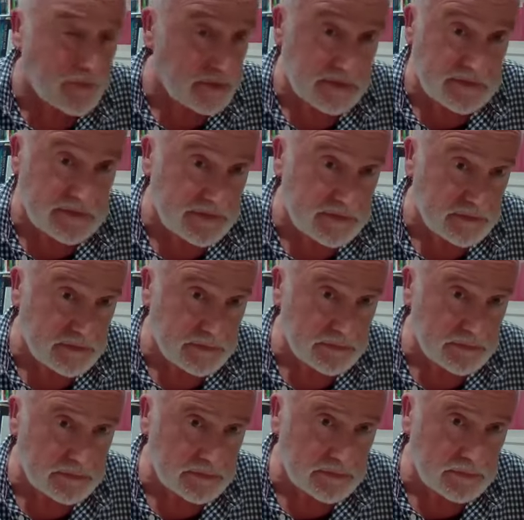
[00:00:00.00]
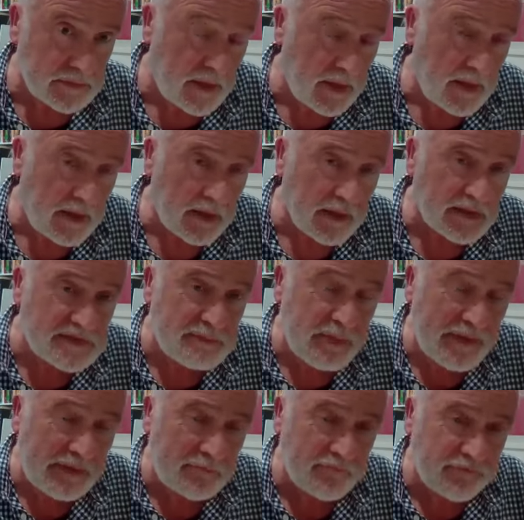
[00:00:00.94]
others, as
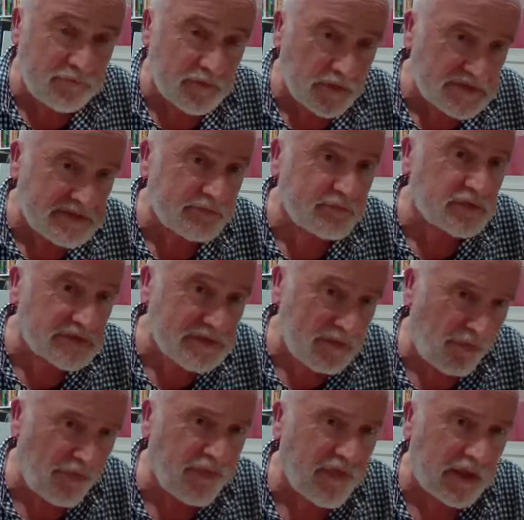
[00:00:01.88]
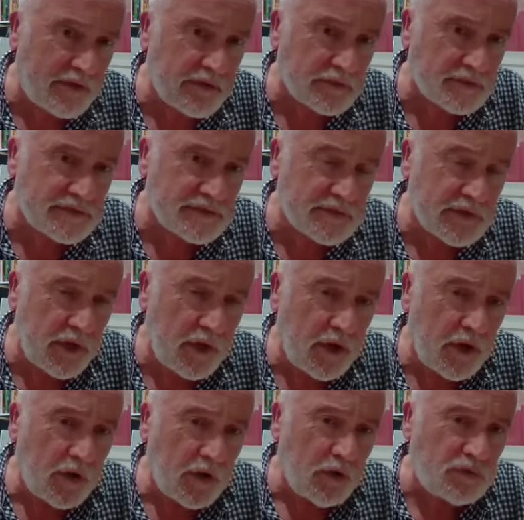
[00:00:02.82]
being philosophers and thinkers
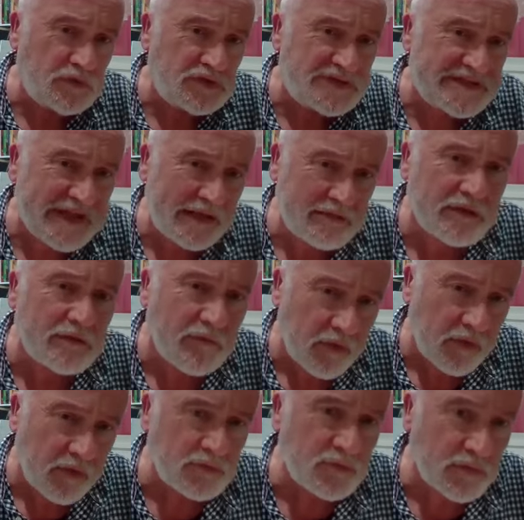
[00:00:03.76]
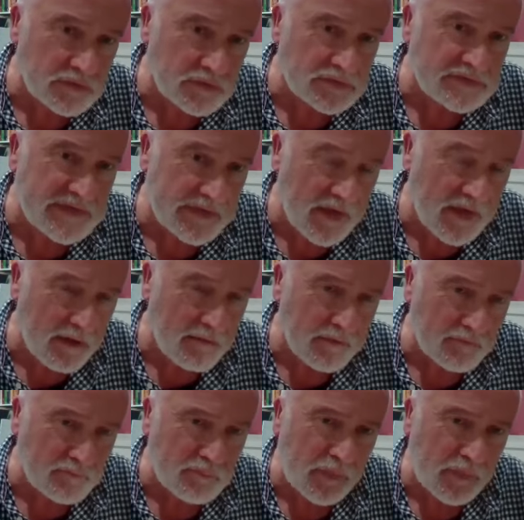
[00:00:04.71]
who set the ground rules
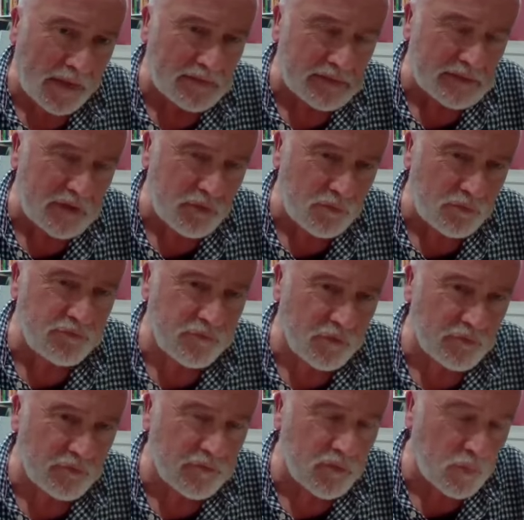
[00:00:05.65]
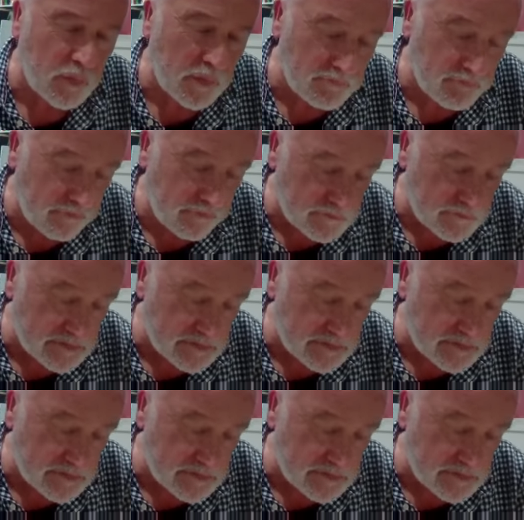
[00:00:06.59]
there and, and you know, for, for what